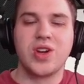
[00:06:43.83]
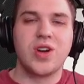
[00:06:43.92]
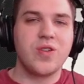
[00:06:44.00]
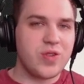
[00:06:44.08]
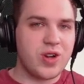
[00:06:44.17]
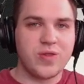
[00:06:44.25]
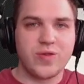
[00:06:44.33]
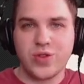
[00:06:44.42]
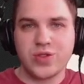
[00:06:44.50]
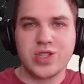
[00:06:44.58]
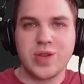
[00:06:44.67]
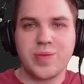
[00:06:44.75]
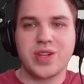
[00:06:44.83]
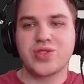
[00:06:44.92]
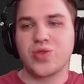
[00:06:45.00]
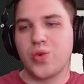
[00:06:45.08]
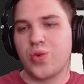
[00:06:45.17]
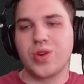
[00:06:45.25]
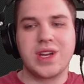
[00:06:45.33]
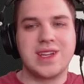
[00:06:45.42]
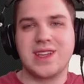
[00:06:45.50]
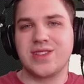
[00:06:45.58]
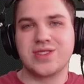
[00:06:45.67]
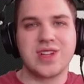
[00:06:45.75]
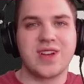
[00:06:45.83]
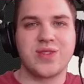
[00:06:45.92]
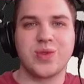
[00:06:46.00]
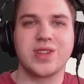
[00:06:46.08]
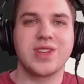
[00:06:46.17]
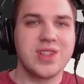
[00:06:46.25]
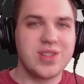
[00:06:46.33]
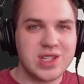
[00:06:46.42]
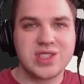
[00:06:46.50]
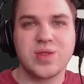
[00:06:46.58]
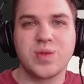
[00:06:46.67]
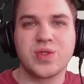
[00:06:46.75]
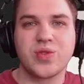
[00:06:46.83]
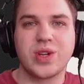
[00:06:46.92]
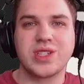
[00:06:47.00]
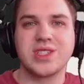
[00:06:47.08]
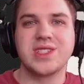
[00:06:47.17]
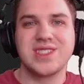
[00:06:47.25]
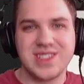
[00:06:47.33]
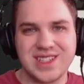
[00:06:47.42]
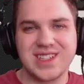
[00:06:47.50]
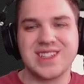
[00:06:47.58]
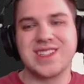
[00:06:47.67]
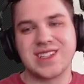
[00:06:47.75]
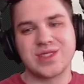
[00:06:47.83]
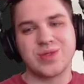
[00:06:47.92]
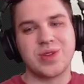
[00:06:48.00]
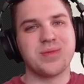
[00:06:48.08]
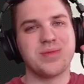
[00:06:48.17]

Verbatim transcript: on Photoscape X or any other software. Thank you guys so much for watching. See you in the next one.